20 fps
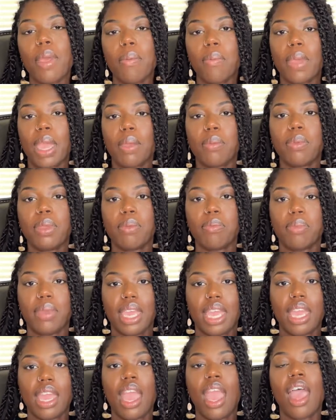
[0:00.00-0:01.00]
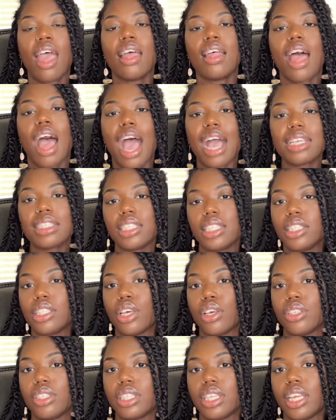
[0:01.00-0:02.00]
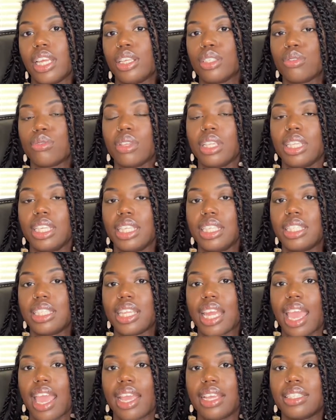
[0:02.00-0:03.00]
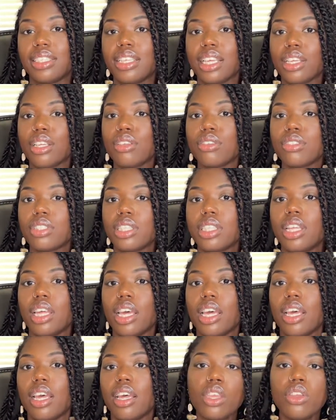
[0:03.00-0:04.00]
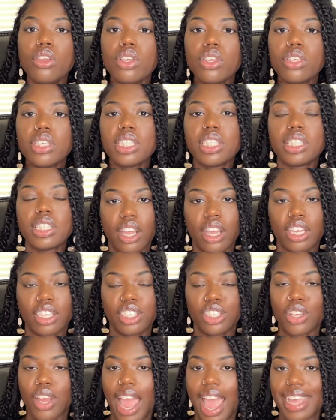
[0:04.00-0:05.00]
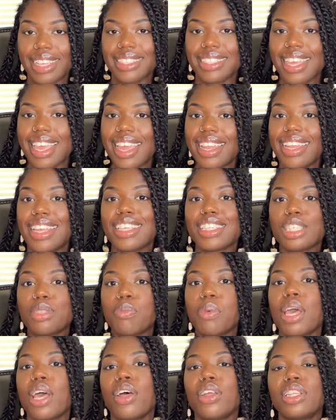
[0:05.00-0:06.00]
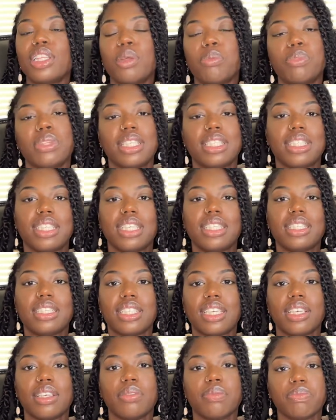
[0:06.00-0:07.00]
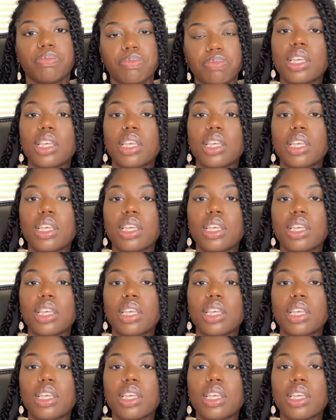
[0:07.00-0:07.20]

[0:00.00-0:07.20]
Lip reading: and baby meet, oxytocin is released and signals the uterus to contract and expel the placenta.